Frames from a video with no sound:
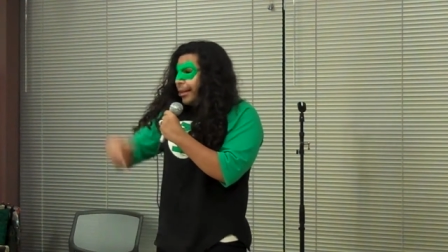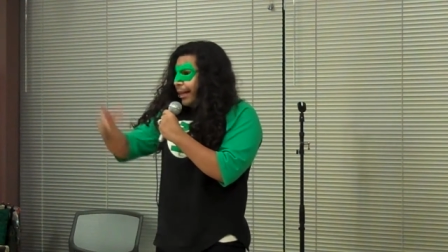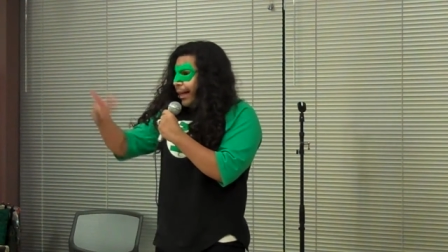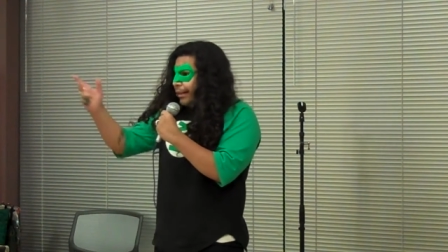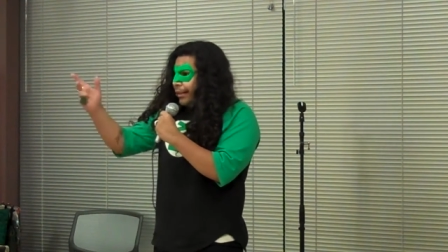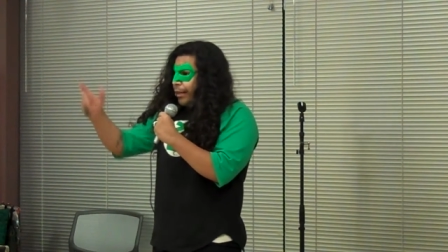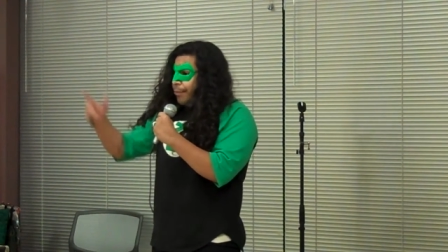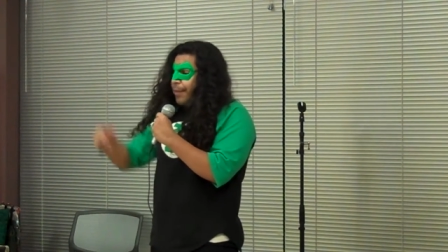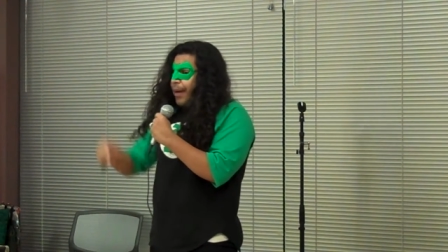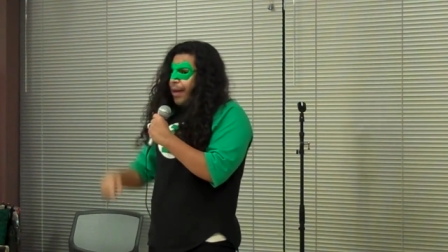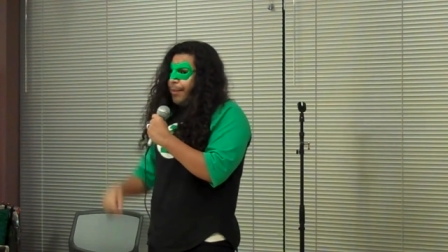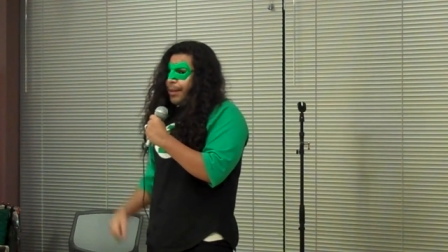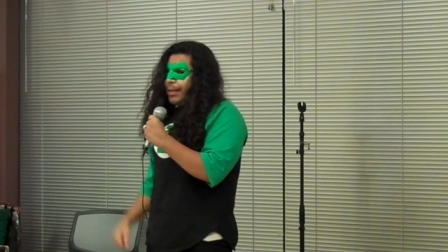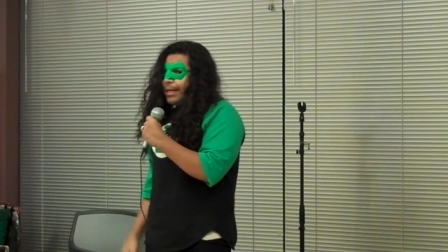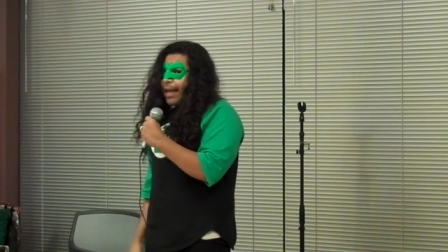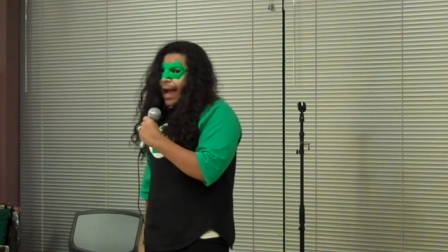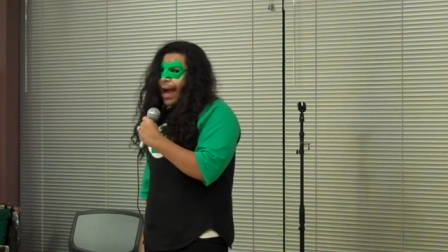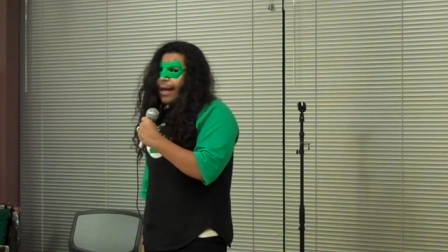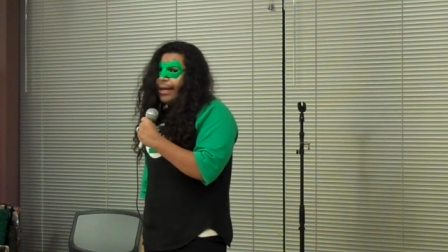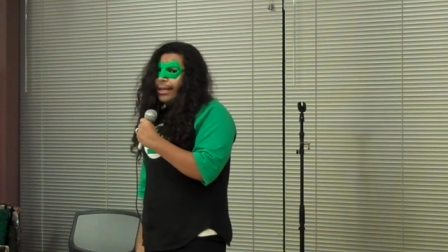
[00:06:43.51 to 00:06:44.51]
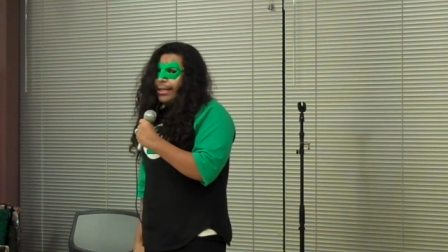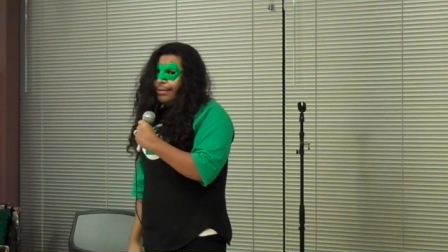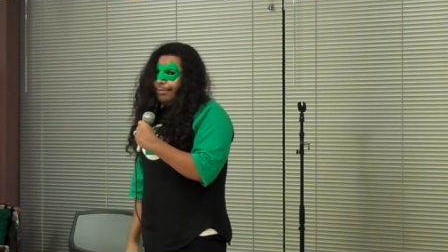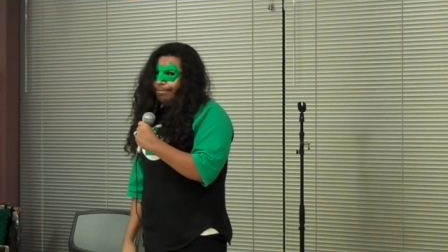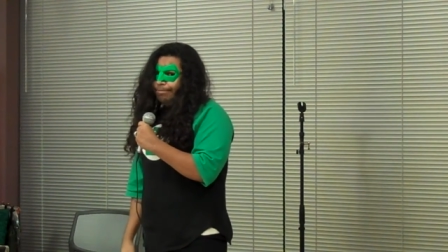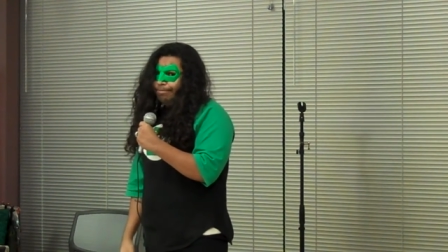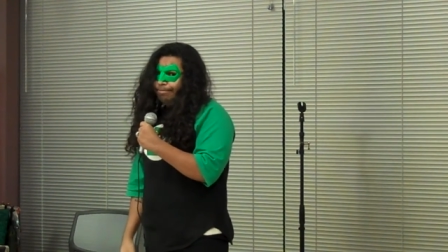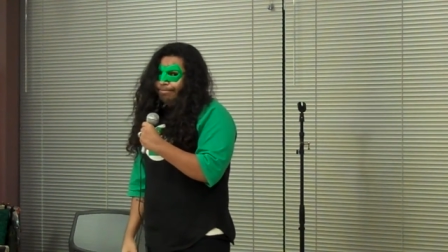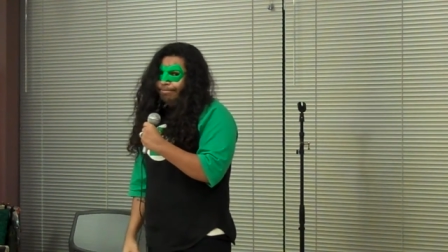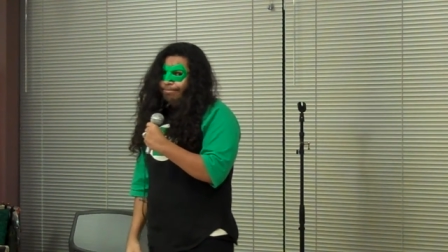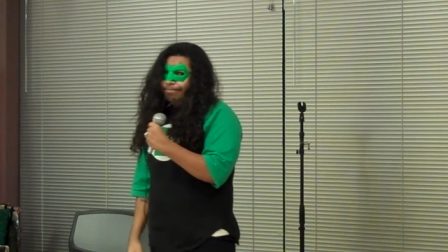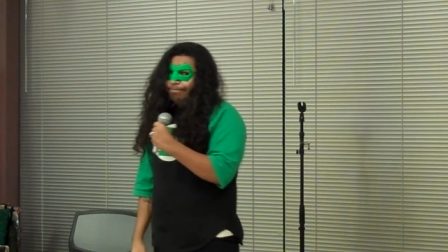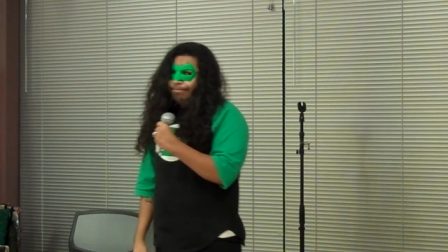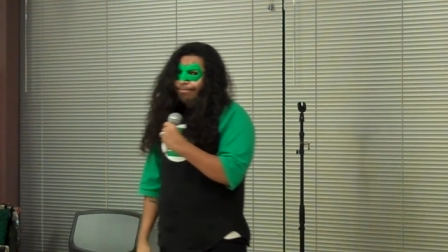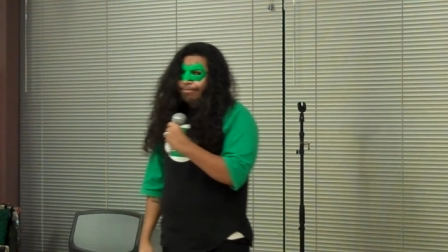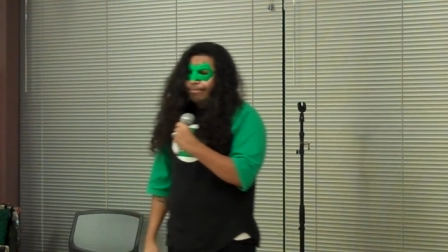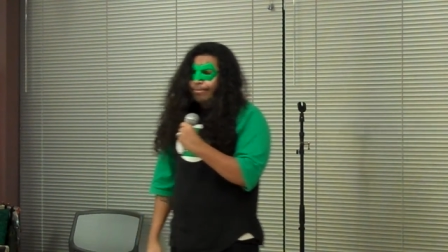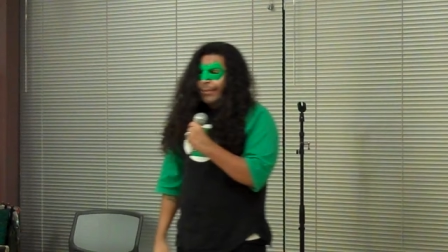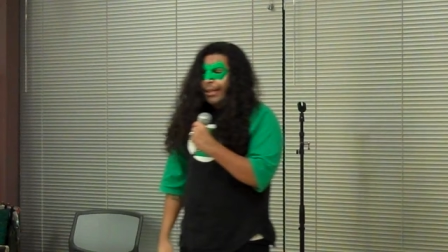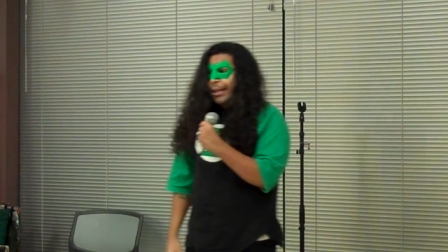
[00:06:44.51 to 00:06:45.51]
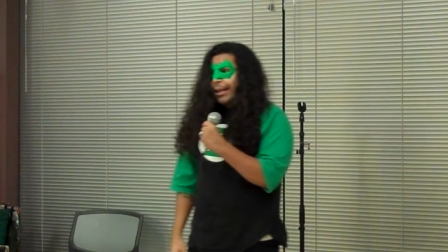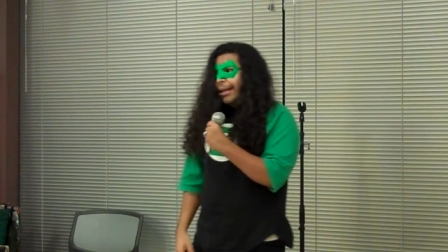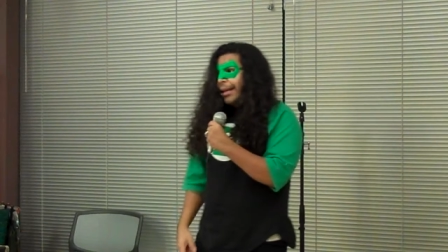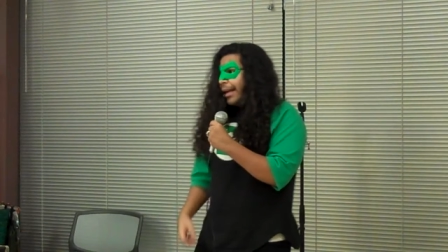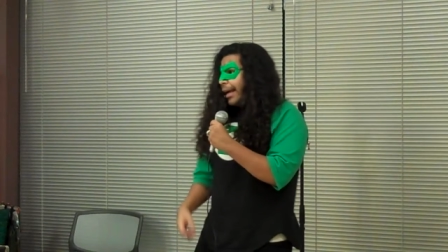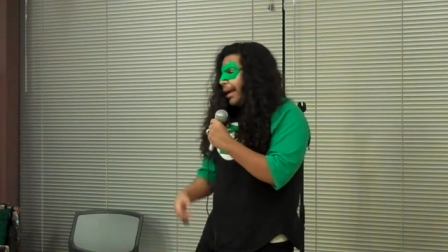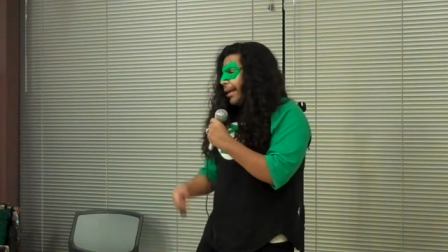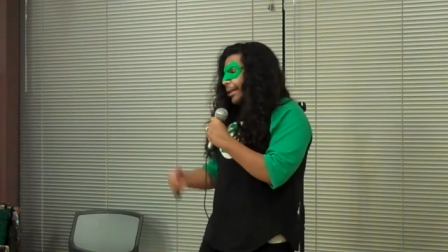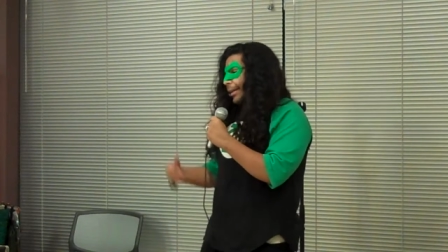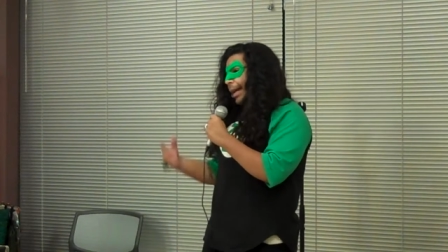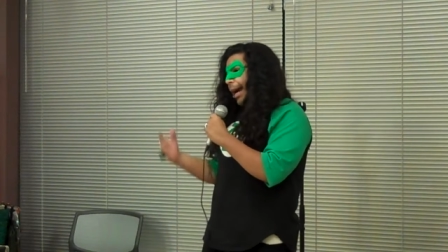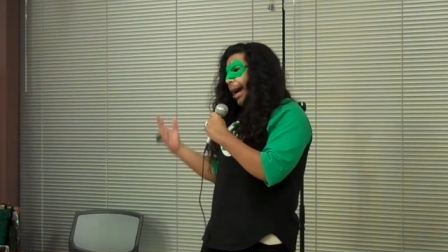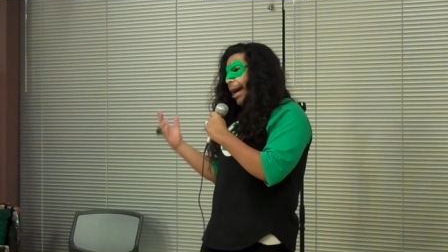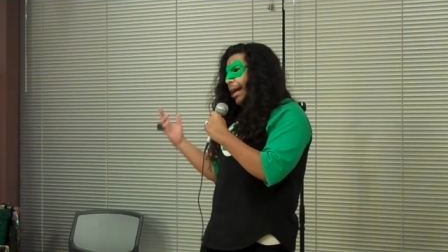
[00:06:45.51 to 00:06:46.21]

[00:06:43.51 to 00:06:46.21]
that's the baby daddy. It's